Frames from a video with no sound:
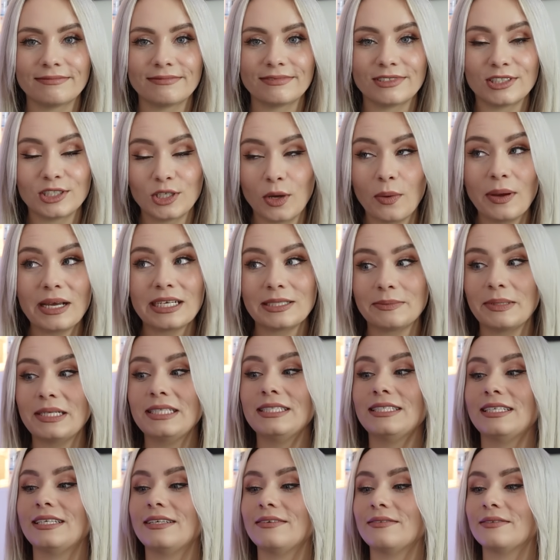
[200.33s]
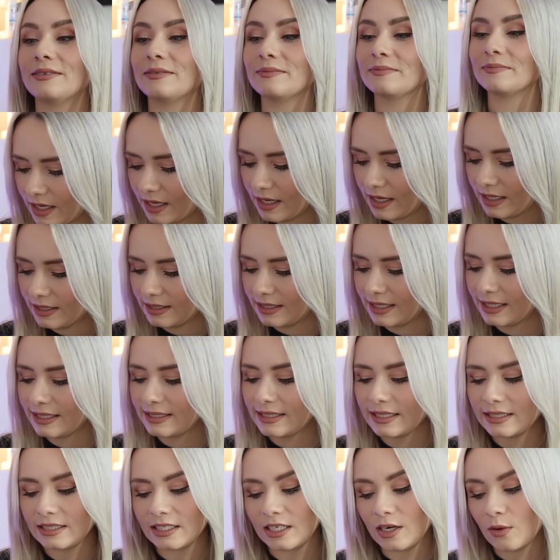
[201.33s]
So expensive. So
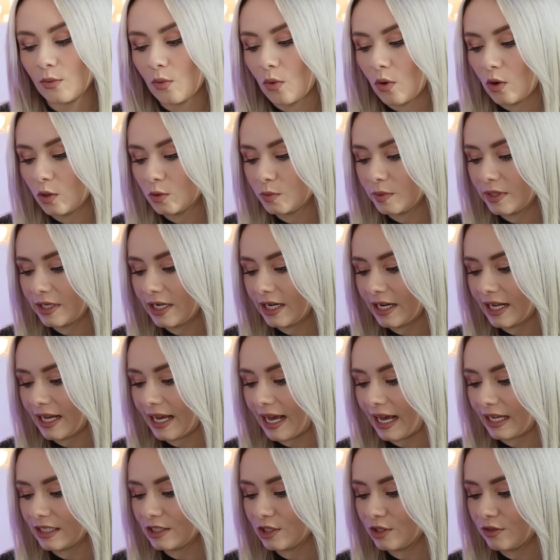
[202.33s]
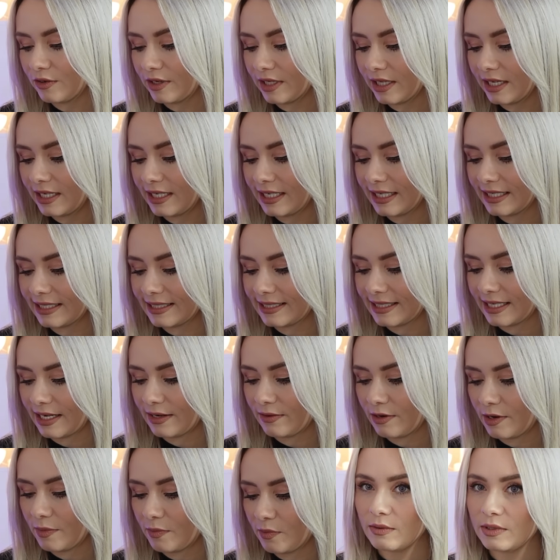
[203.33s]
this is an award-winning and category-leading
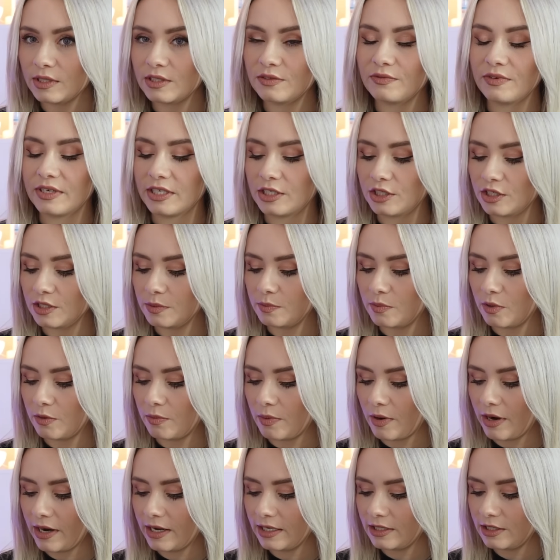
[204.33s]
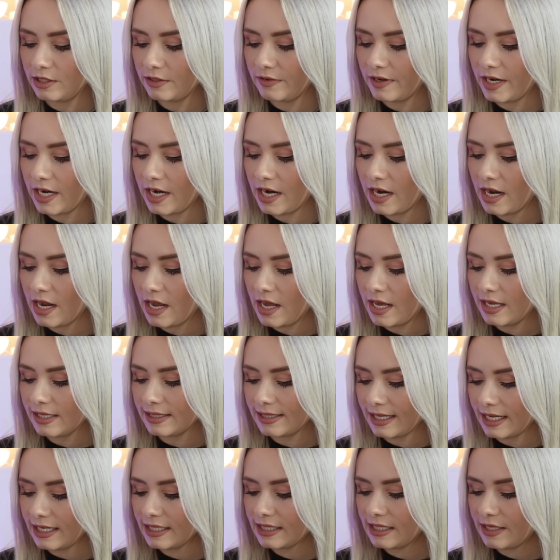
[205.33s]
serum which features proprietary,
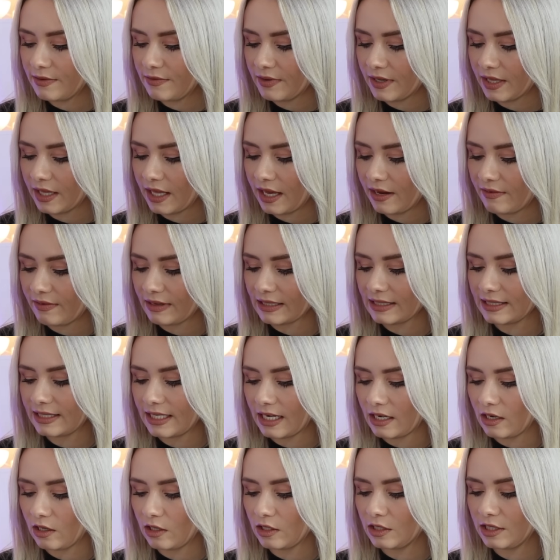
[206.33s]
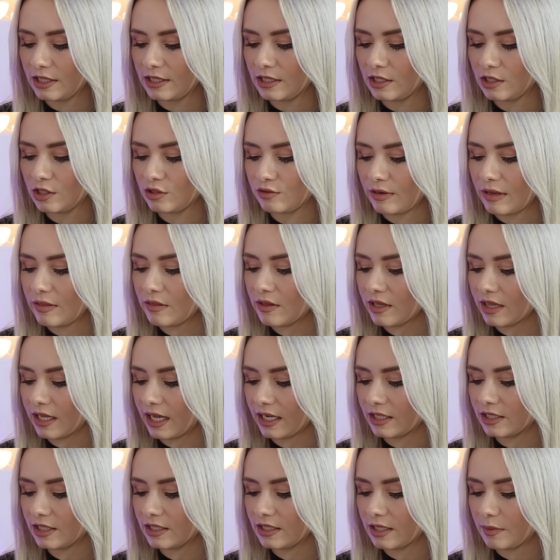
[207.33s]
scientifically advanced technology to strengthen
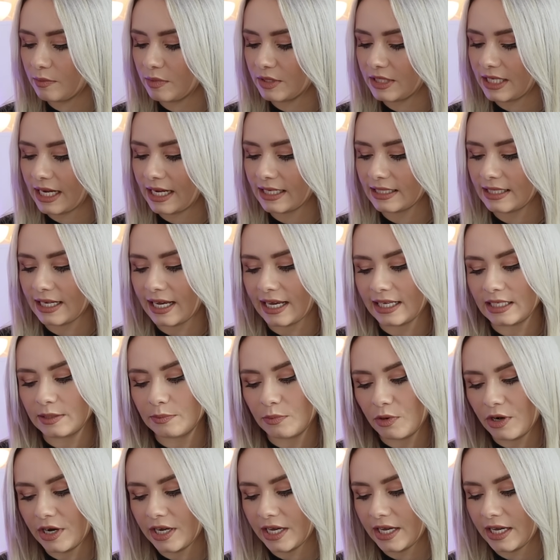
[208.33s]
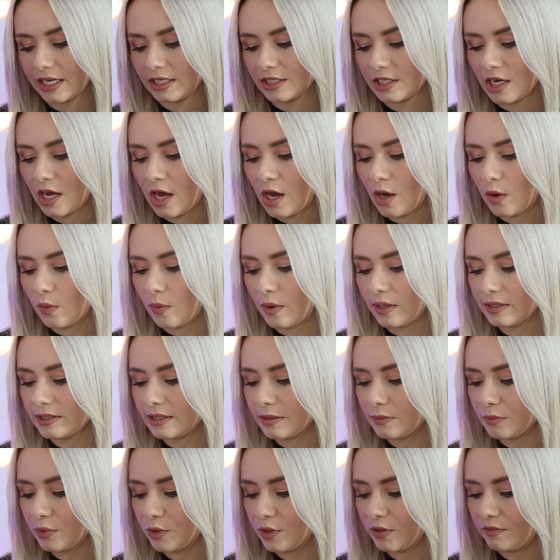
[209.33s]
lashes and protect against breakage
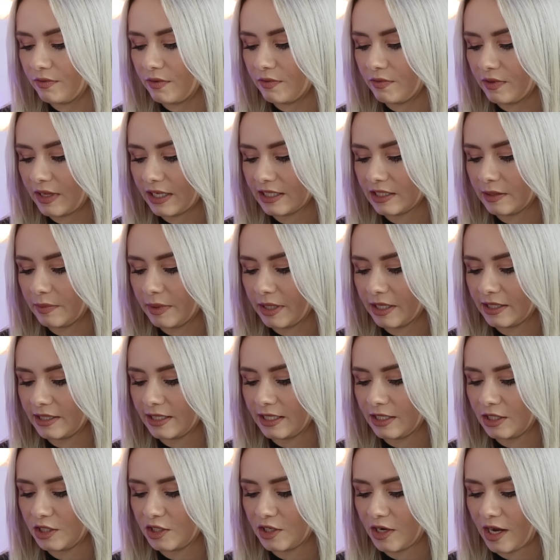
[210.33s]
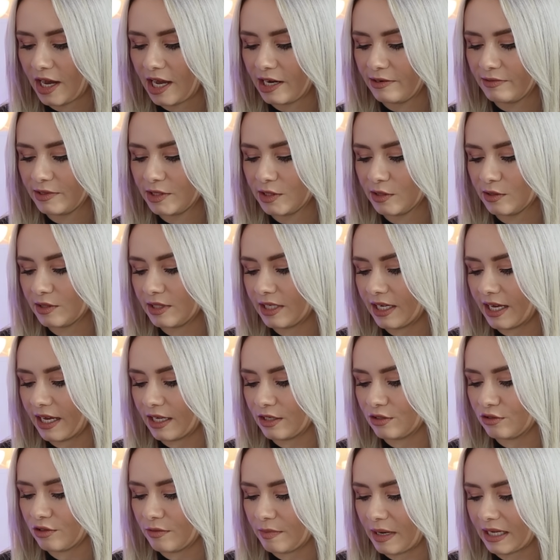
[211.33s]
whilst improving flexibility and shine, resulting
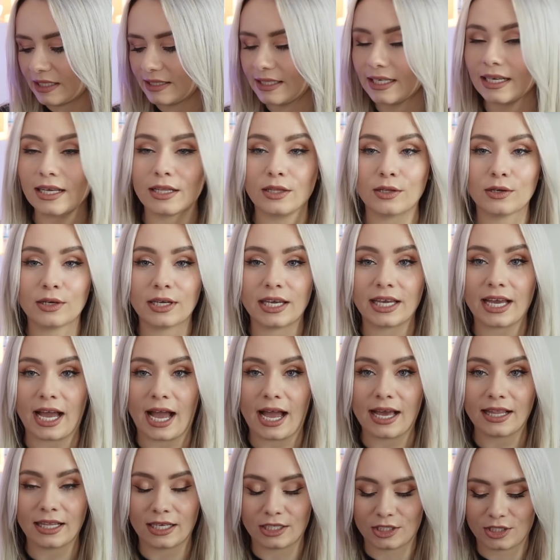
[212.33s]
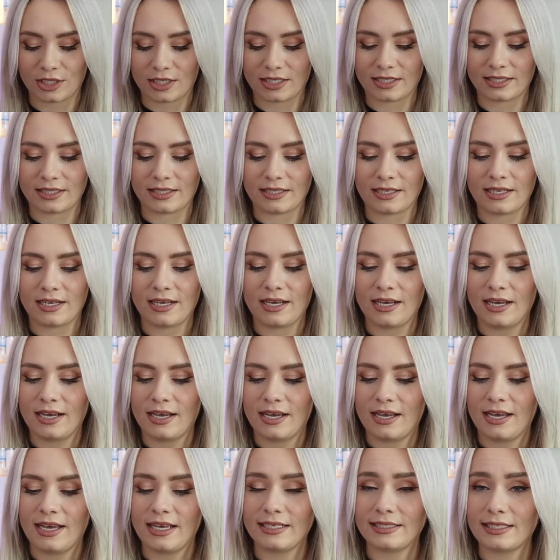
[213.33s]
in dramatic-looking eyelashes.
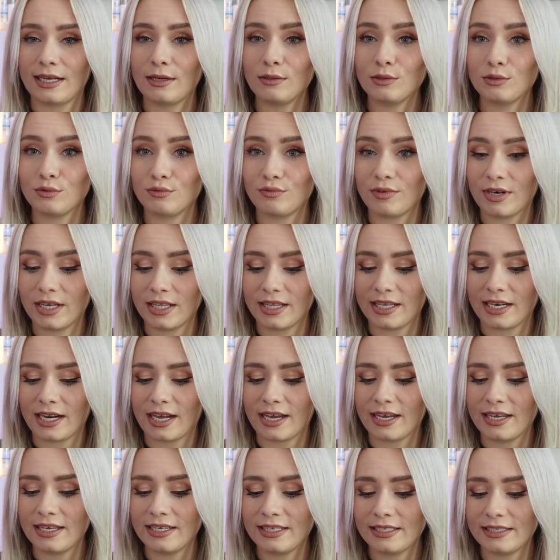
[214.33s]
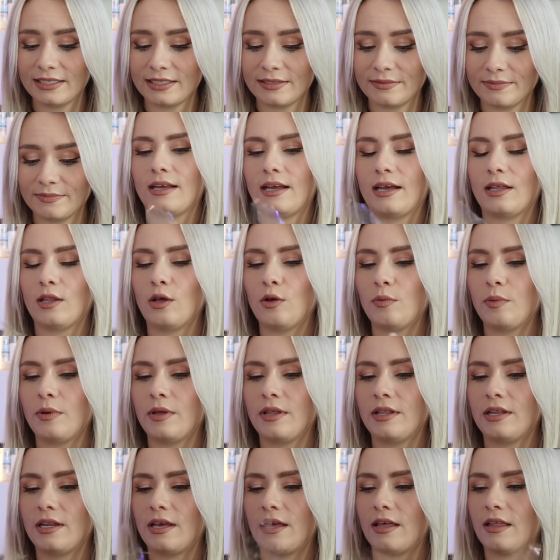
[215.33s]
It sounds really nice. I'll
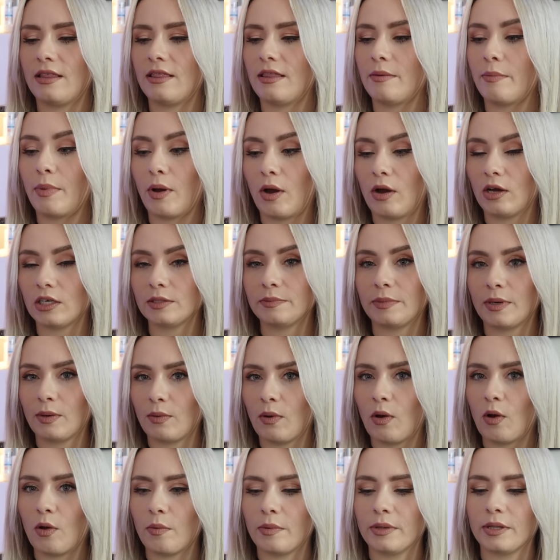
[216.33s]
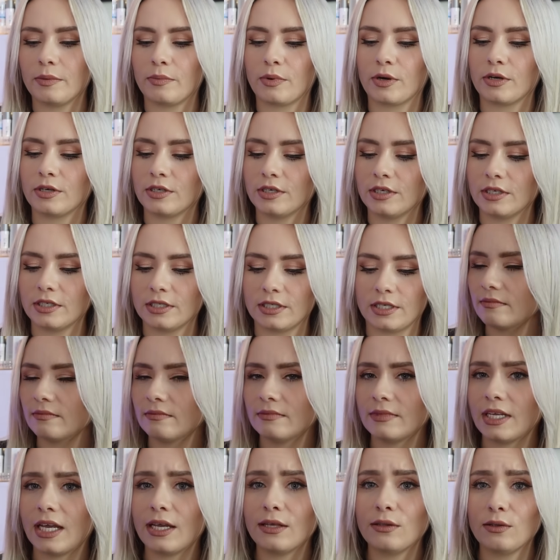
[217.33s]
open the box, but I won't open the product.
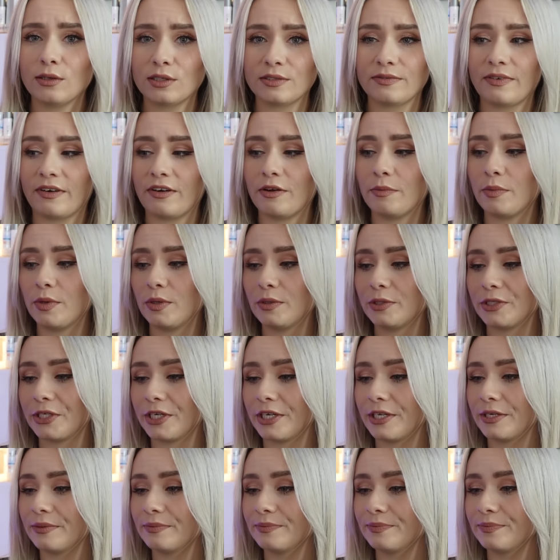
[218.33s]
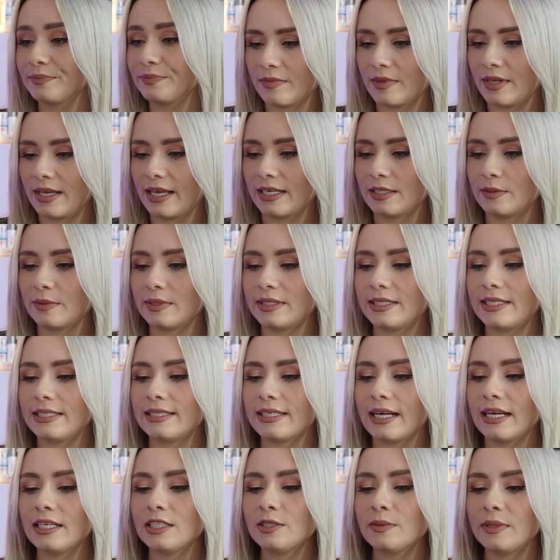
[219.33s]
It looks very bougie. Yeah, so it's
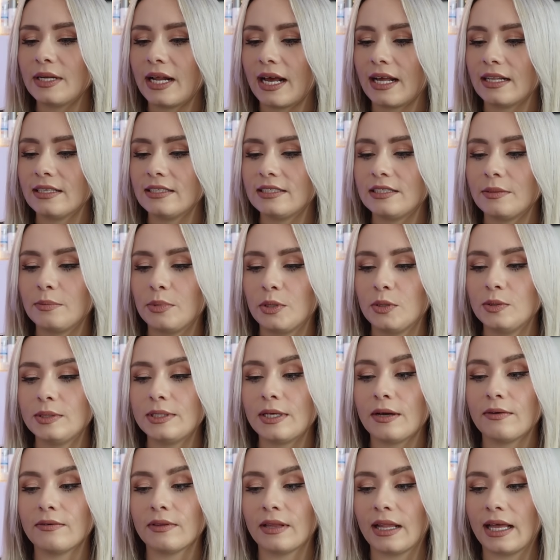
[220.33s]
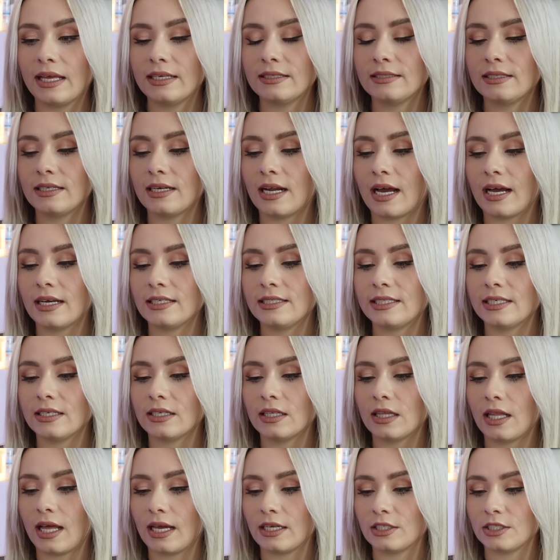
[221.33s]
designed to enhance the beauty of less than
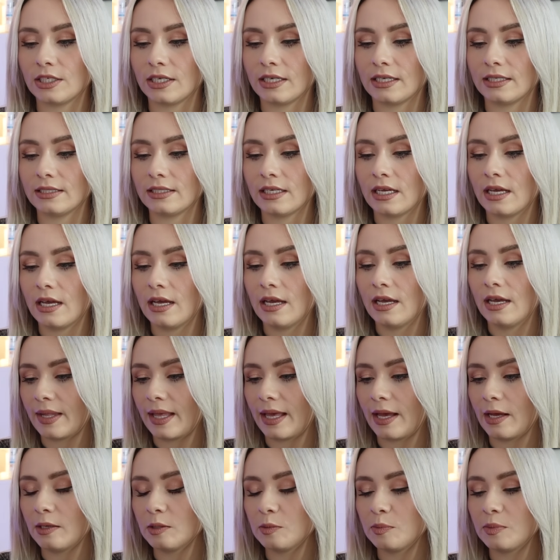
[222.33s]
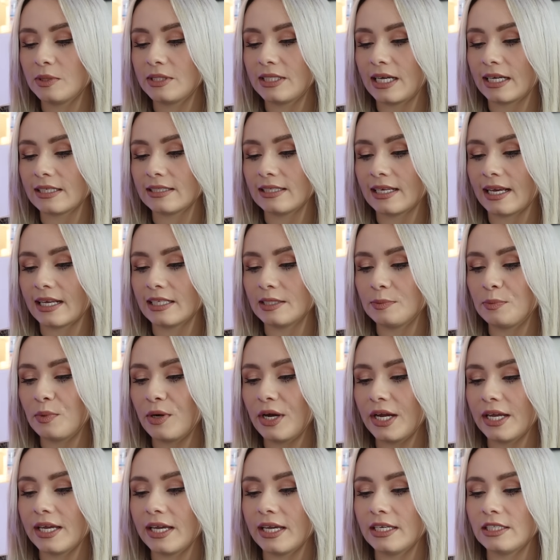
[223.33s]
ideal lashes. It helps protect against
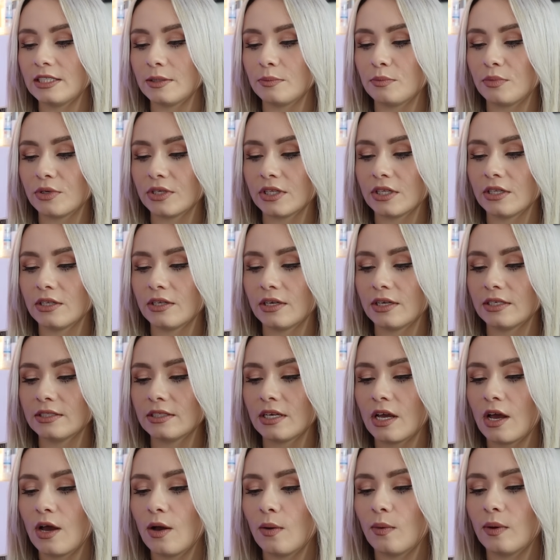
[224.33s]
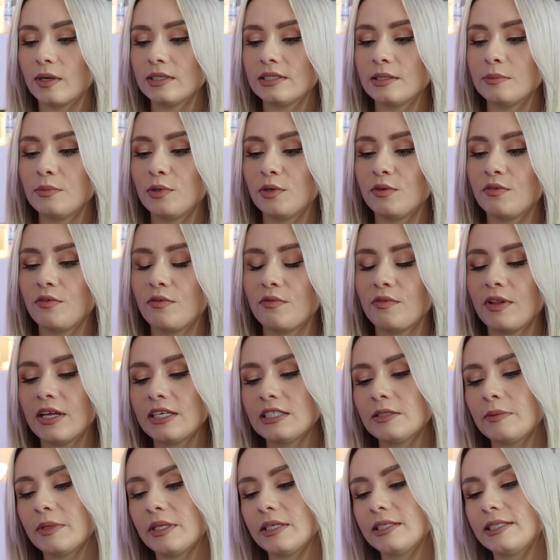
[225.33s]
breakage and brittleness whilst improving
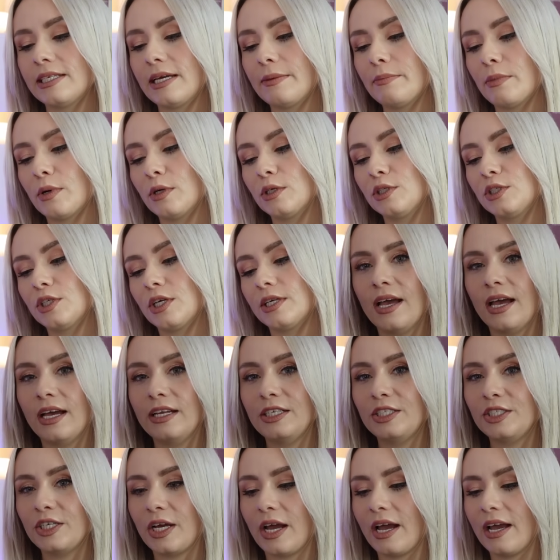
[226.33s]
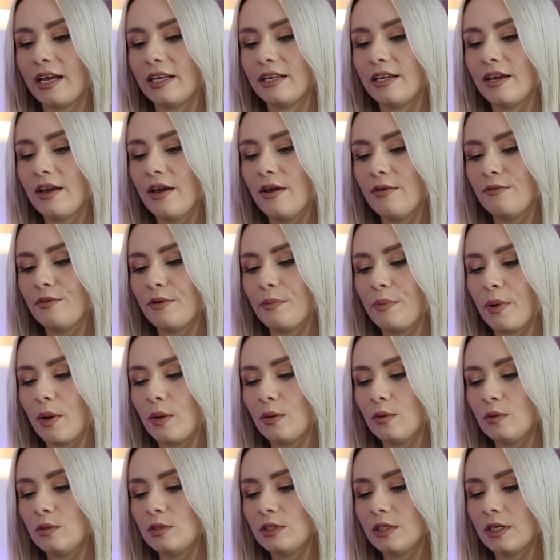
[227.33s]
flexibility, moisture and shine for
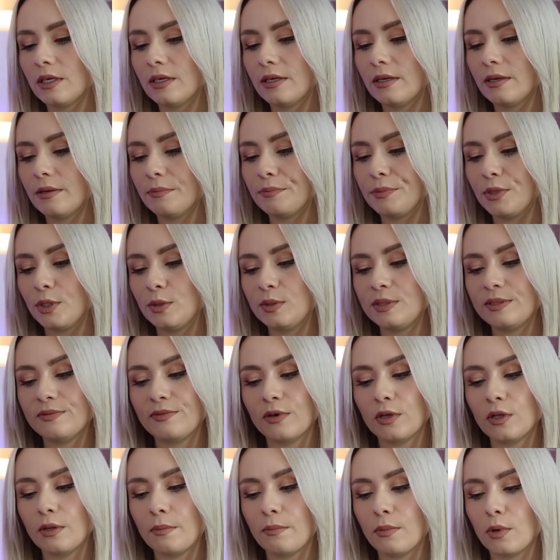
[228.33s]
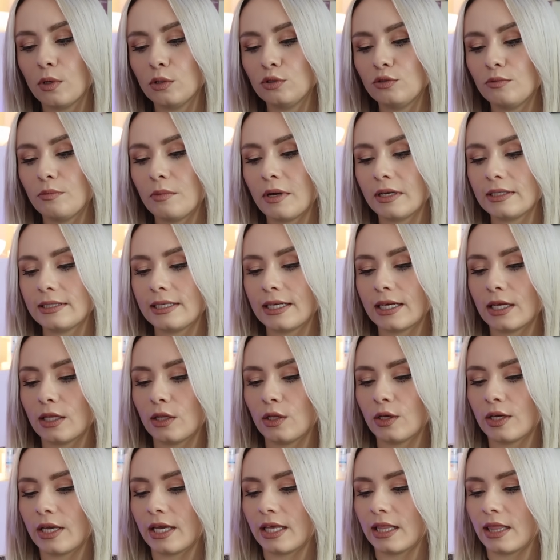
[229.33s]
bold, beautiful, more dramatic
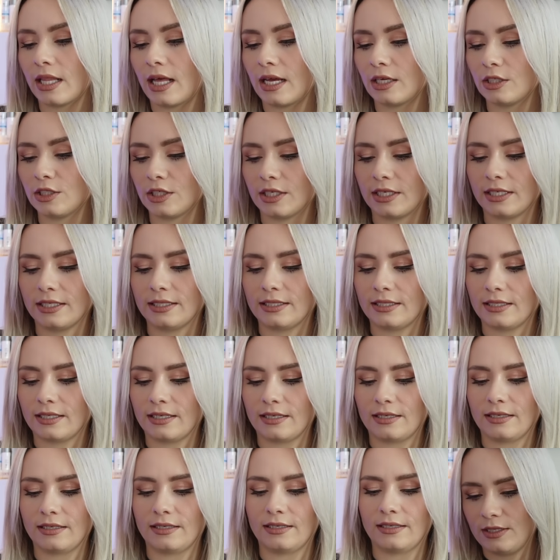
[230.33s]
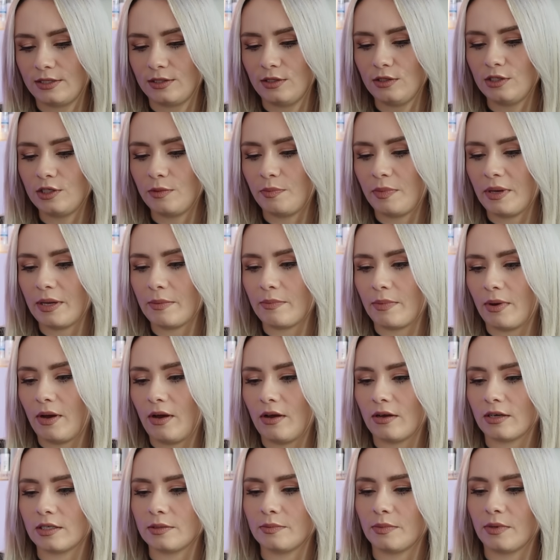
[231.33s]
looking lashes. Such a big
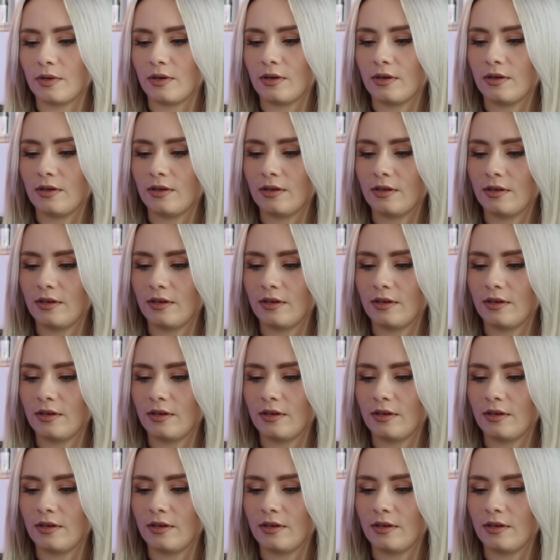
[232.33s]
box, but